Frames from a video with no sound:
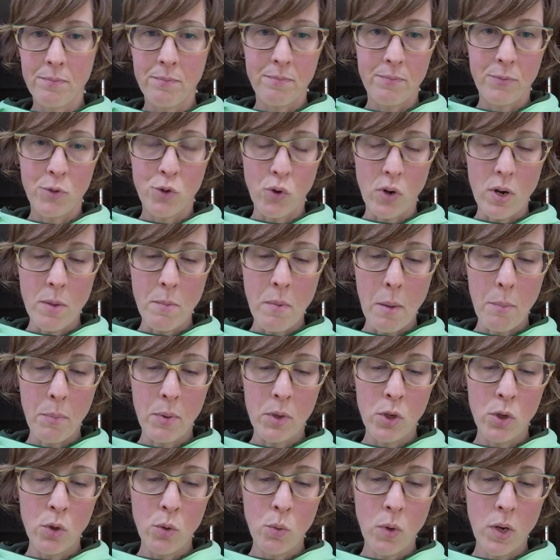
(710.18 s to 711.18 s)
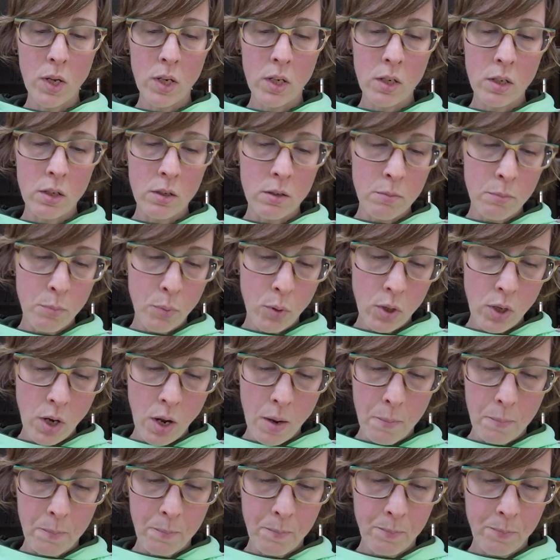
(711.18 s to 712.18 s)
dream up a new one and put it
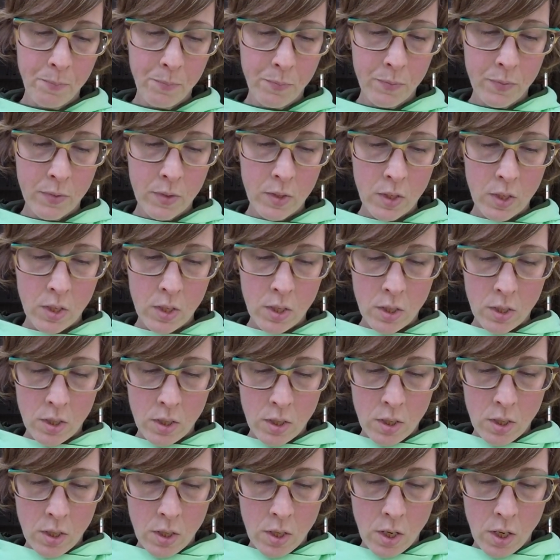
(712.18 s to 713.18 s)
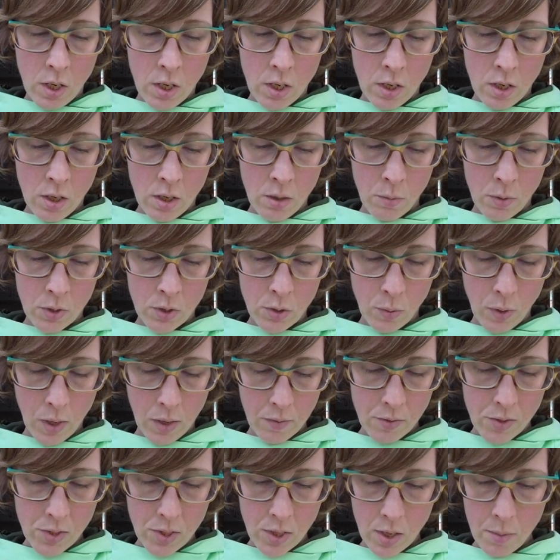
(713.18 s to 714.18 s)
up. What do I have
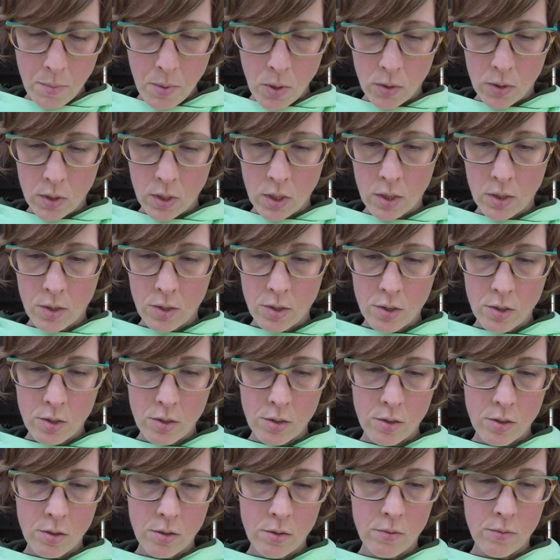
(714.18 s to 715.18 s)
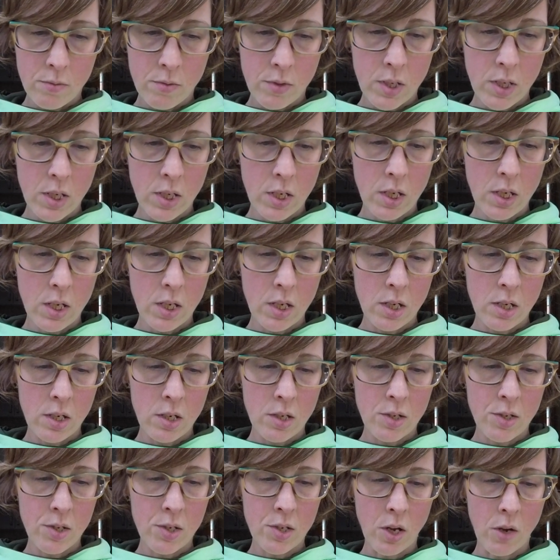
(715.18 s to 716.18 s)
to say about this? It
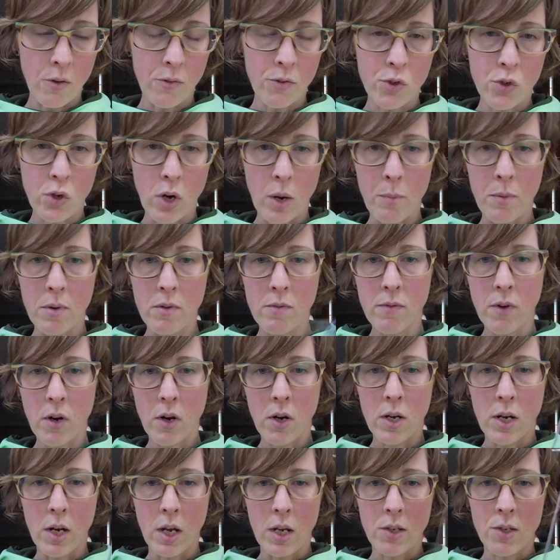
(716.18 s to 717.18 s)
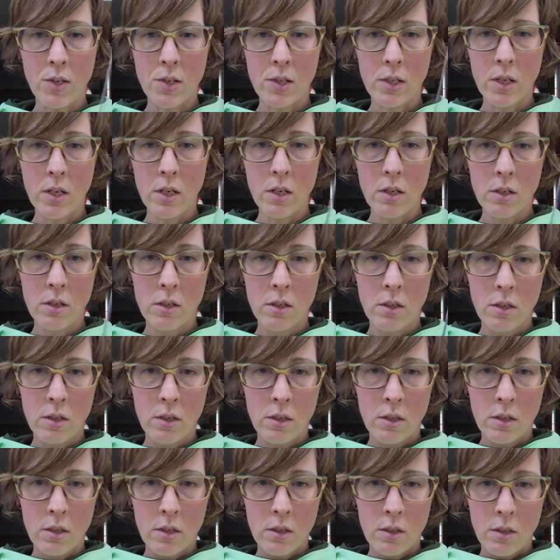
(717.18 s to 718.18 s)
is self-striping very nicely,
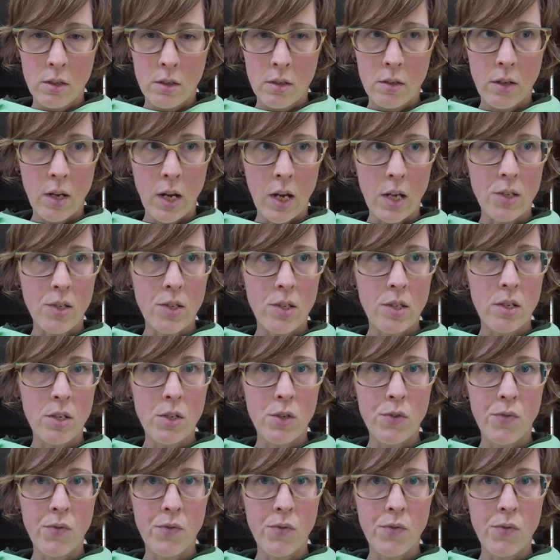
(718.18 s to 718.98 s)
as these